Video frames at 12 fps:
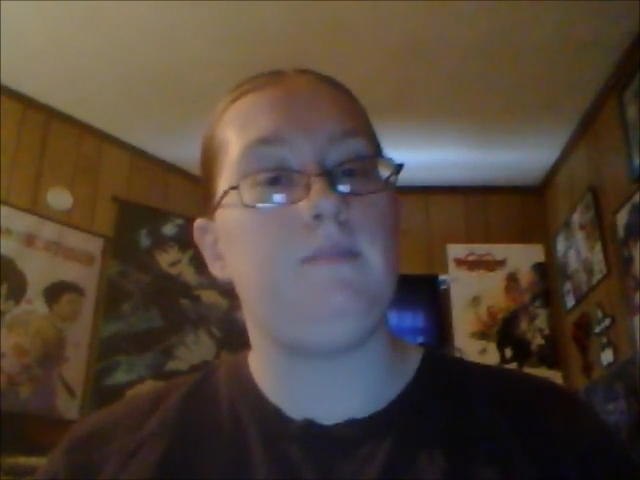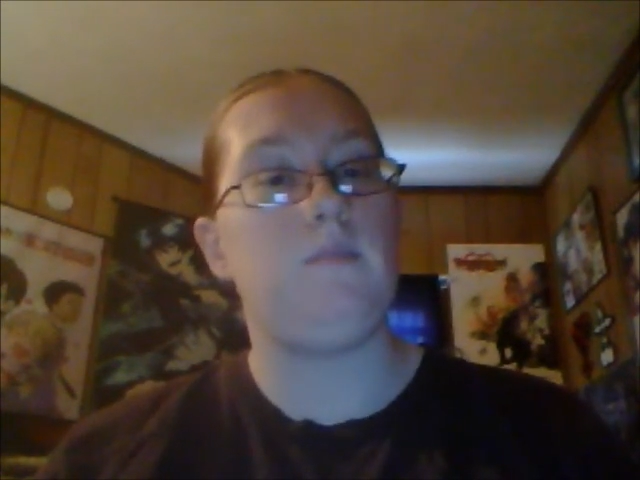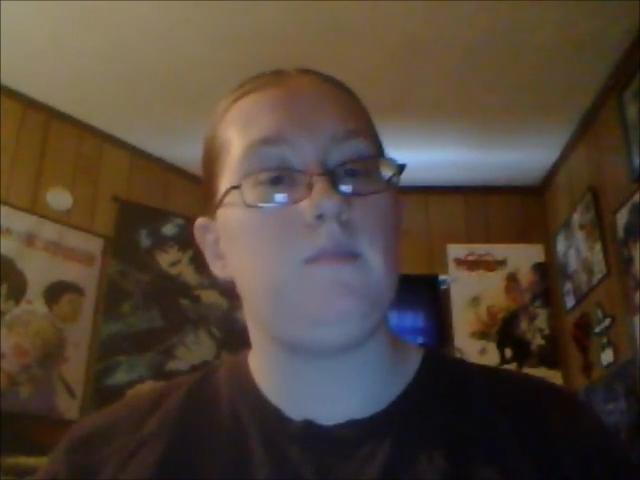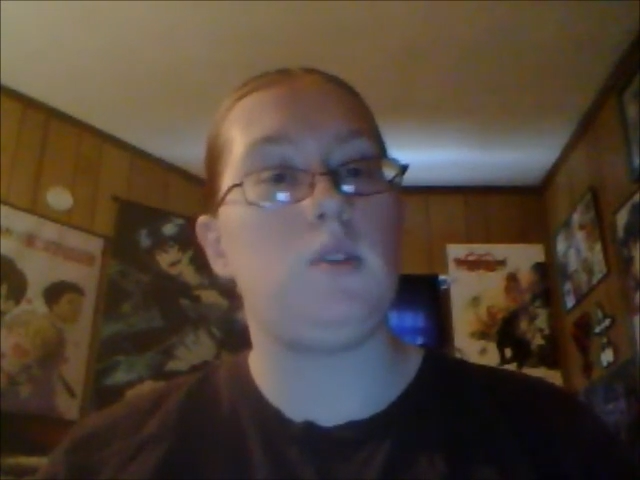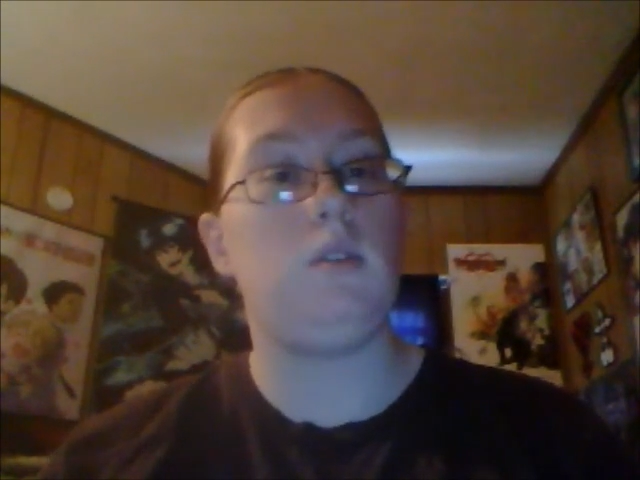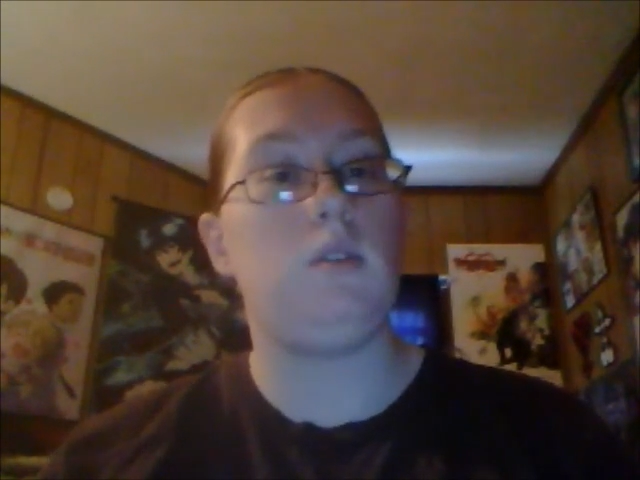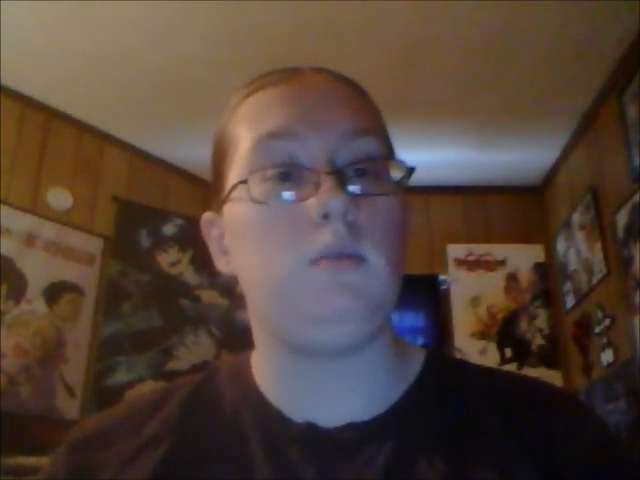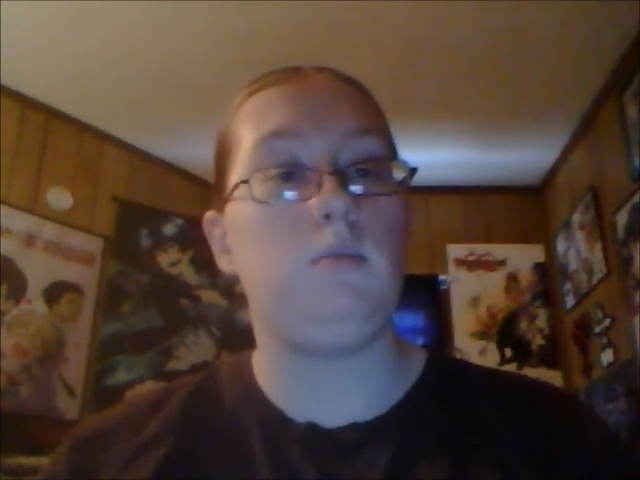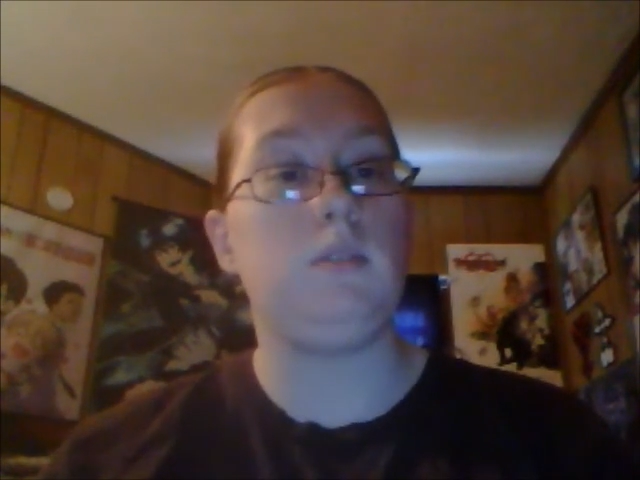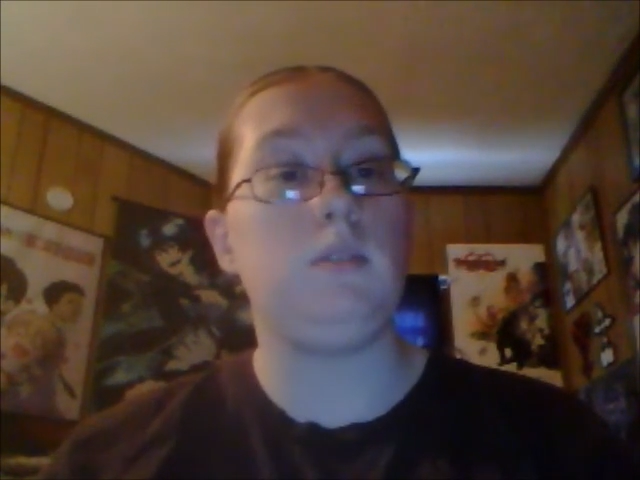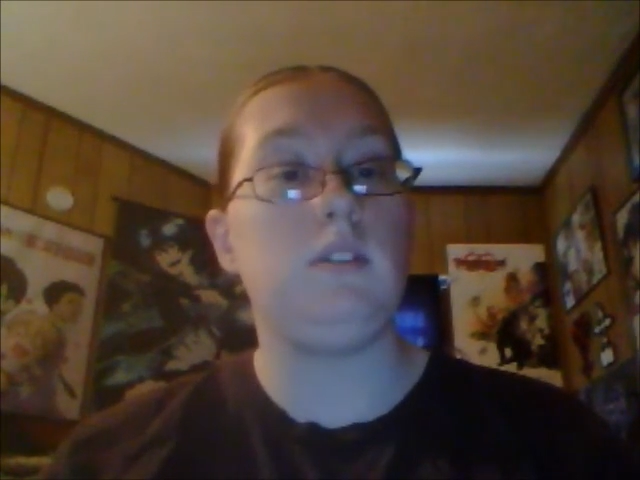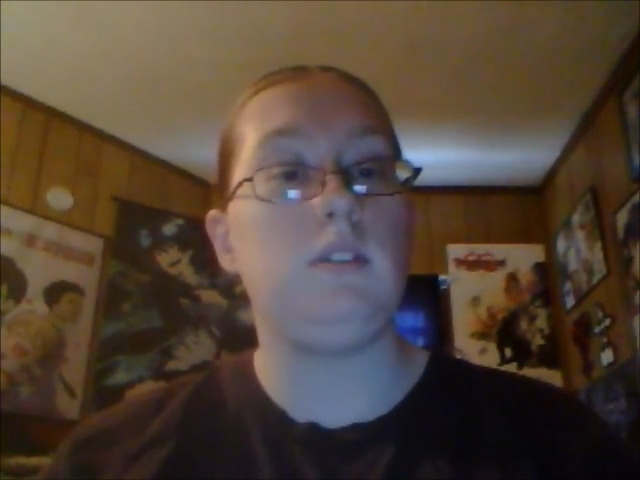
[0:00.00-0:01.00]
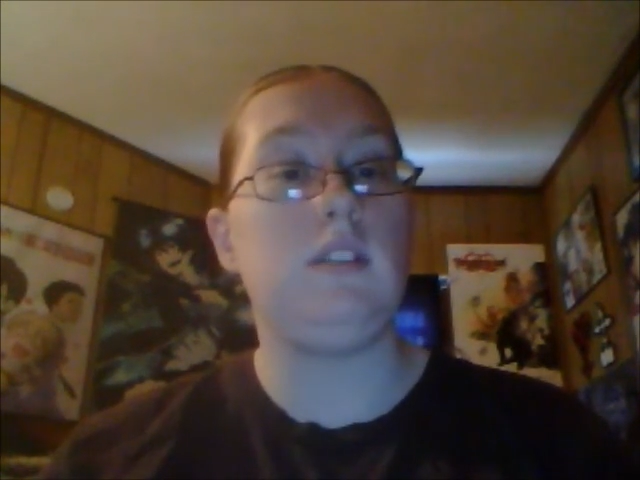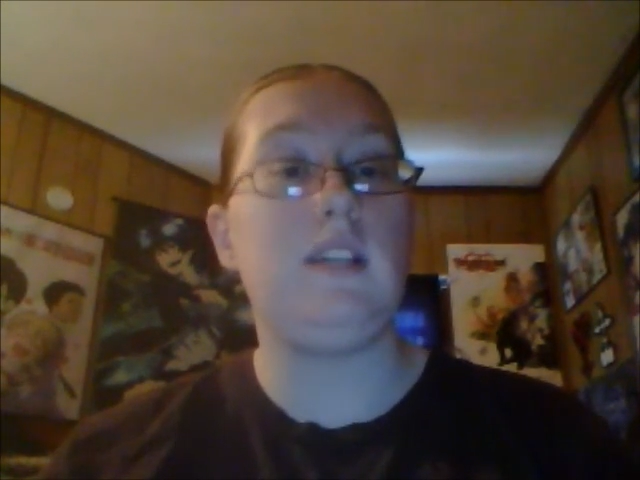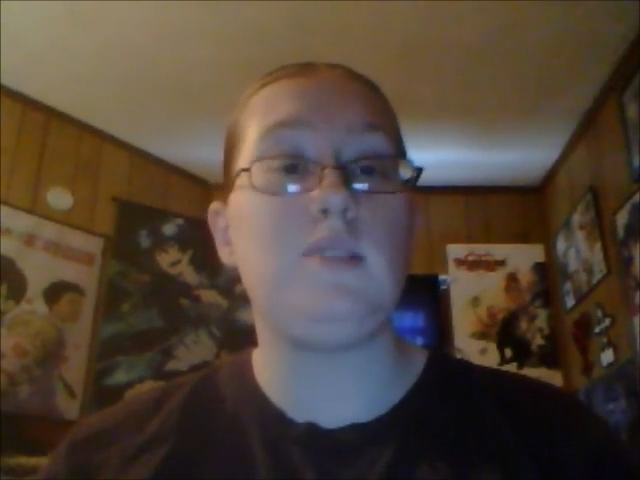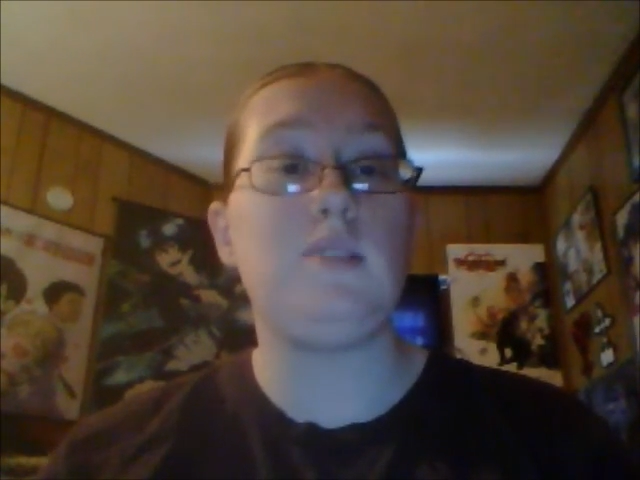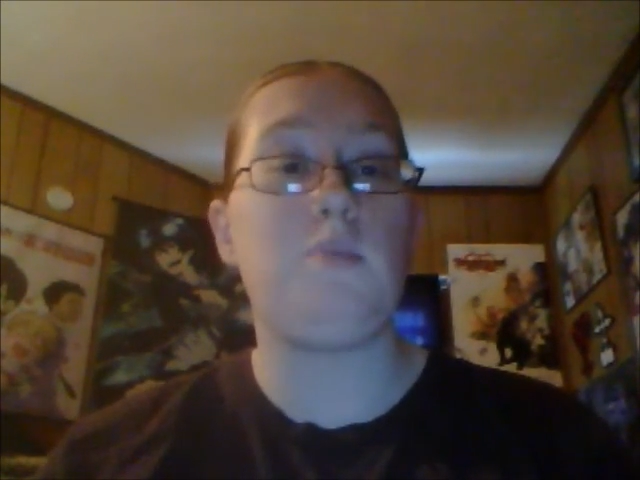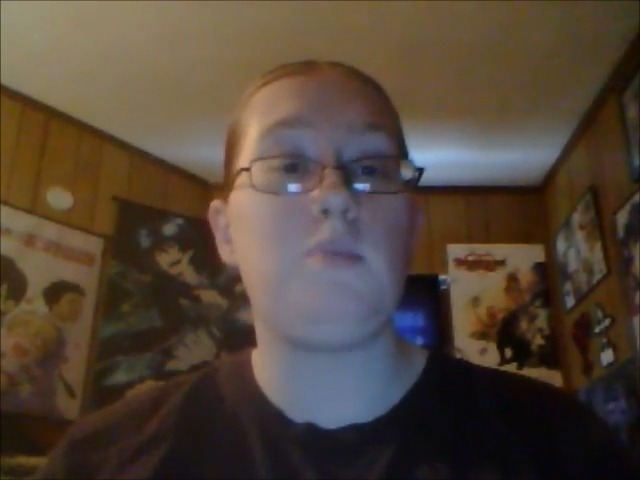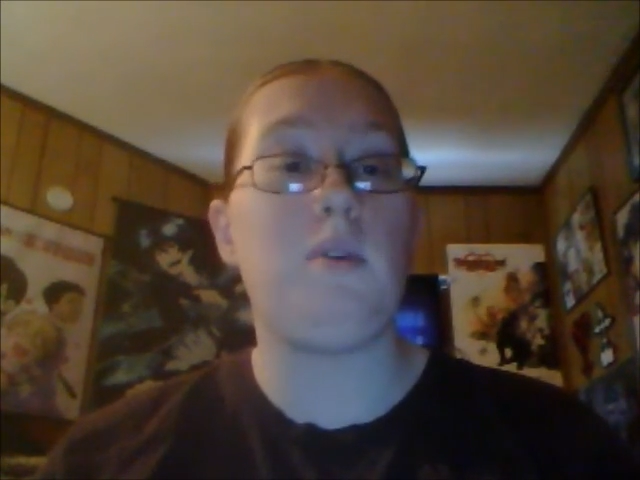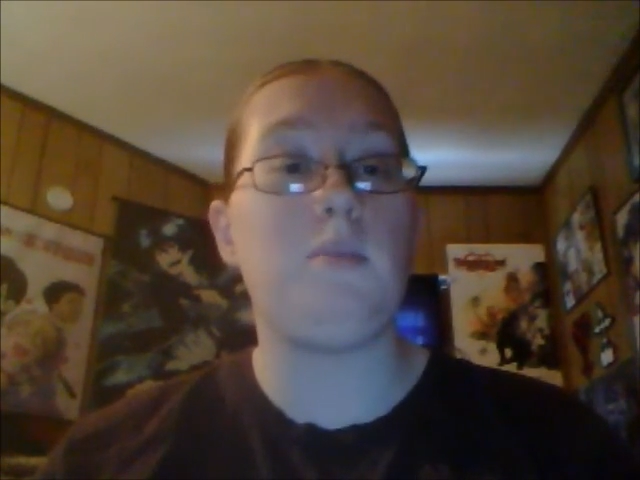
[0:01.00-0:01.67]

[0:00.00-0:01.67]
So that is pretty